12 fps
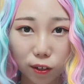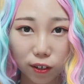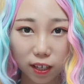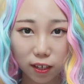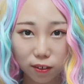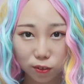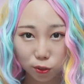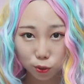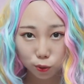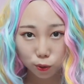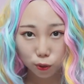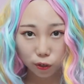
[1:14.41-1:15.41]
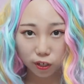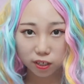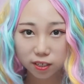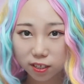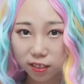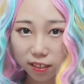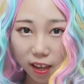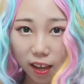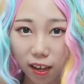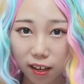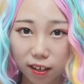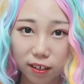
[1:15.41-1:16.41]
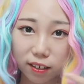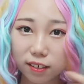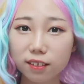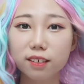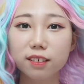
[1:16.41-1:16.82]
look in short hair.